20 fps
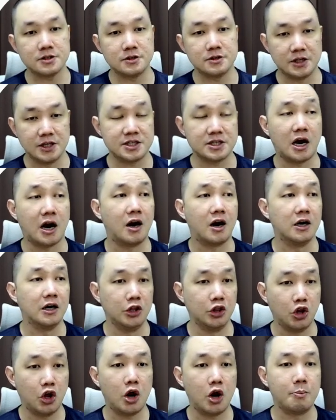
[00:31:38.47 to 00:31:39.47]
These are a
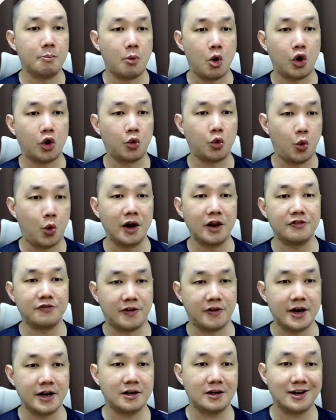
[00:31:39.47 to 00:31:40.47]
lot more
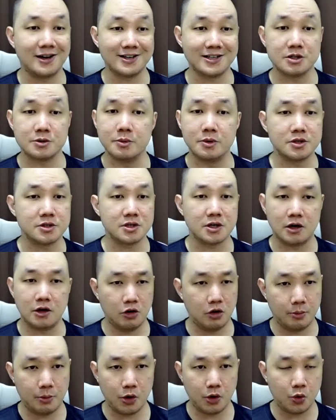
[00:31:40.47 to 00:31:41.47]
qualified. Customers are a lot
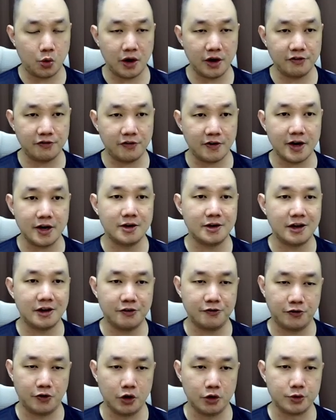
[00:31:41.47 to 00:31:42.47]
more qualified than
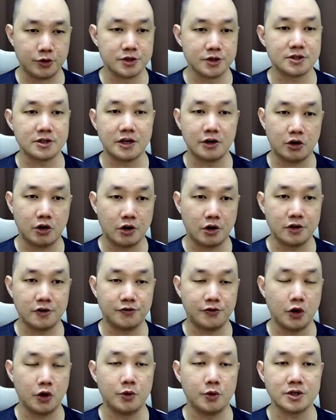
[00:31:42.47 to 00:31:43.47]
followers, and
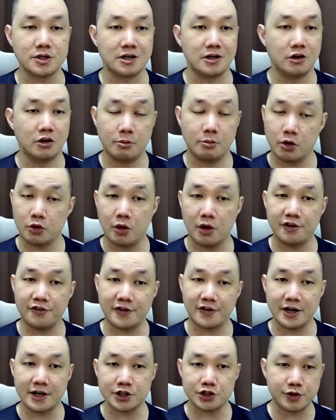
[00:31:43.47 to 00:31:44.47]
followers are a lot more
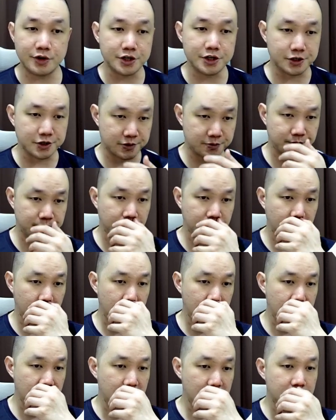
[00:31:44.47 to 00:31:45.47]
qualified than strangers.
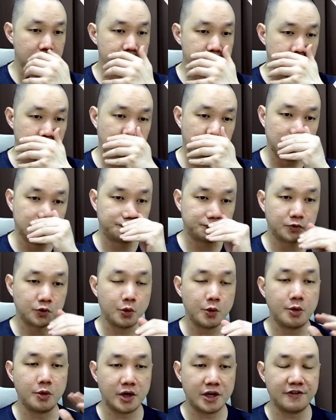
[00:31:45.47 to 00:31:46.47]
So we
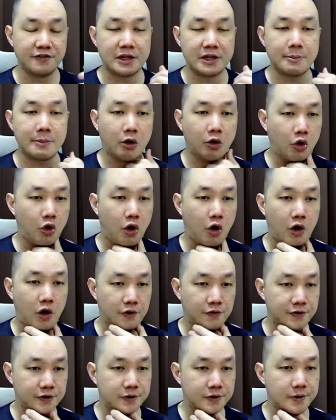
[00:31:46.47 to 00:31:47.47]
would give them our core
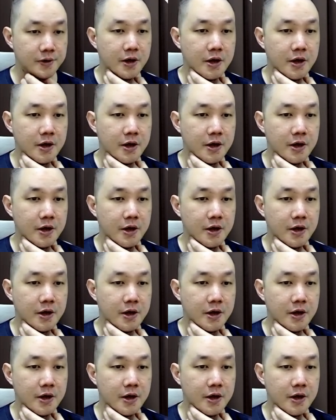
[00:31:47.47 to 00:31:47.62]
offer.